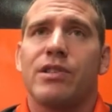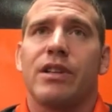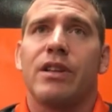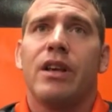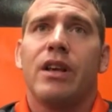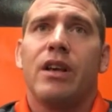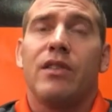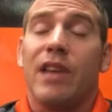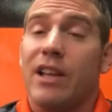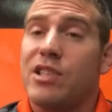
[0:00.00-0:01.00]
And
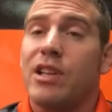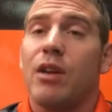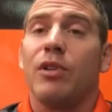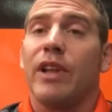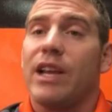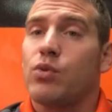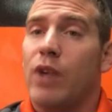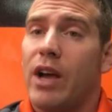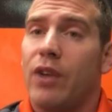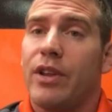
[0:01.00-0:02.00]
the NCAAs were
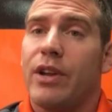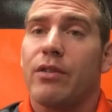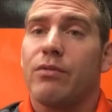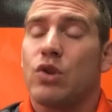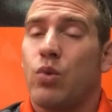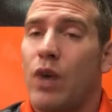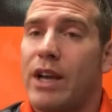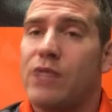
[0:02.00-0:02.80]
held here twice.